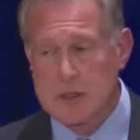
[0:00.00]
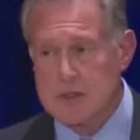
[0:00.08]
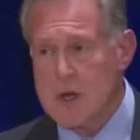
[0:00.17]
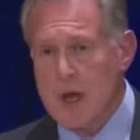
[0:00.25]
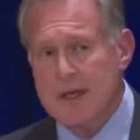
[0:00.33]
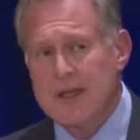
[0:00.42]

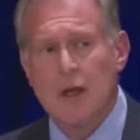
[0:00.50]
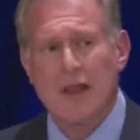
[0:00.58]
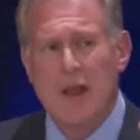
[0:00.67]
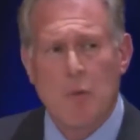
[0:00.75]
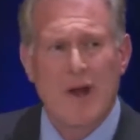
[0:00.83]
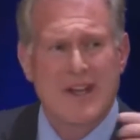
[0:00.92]
Because, you know,
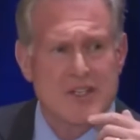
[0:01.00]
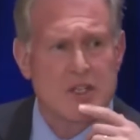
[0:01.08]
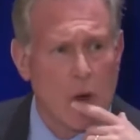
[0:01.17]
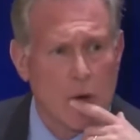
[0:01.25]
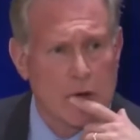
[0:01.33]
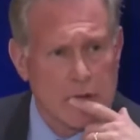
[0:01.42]
like, what is
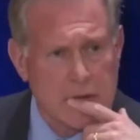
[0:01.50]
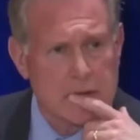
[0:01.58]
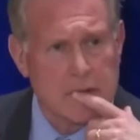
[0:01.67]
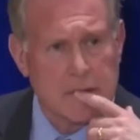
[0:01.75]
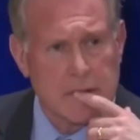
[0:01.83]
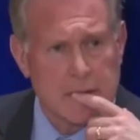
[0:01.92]
yogurt?
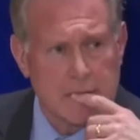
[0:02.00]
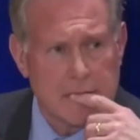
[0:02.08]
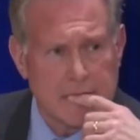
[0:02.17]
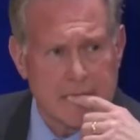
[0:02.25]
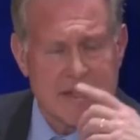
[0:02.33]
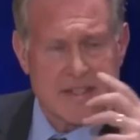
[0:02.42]

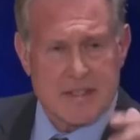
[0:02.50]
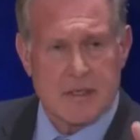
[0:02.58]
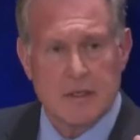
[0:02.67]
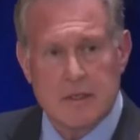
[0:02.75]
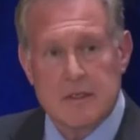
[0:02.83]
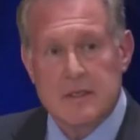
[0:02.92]
It's
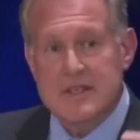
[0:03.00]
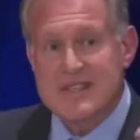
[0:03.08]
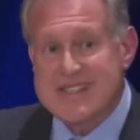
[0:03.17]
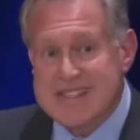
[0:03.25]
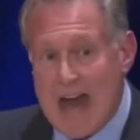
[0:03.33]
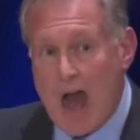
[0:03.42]

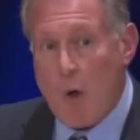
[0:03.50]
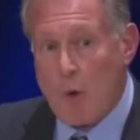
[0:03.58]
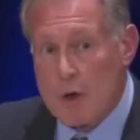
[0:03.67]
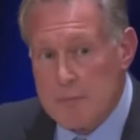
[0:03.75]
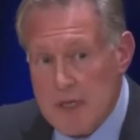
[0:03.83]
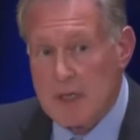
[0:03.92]

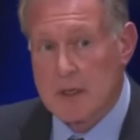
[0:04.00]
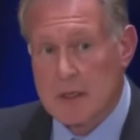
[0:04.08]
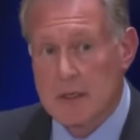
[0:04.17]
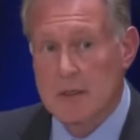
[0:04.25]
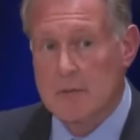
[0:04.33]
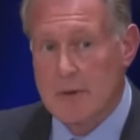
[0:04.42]
sour
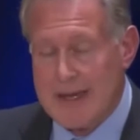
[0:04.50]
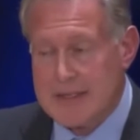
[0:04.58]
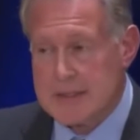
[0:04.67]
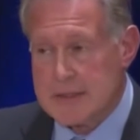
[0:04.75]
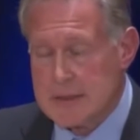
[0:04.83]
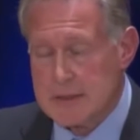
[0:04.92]
milk,
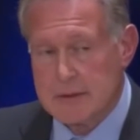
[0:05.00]
right?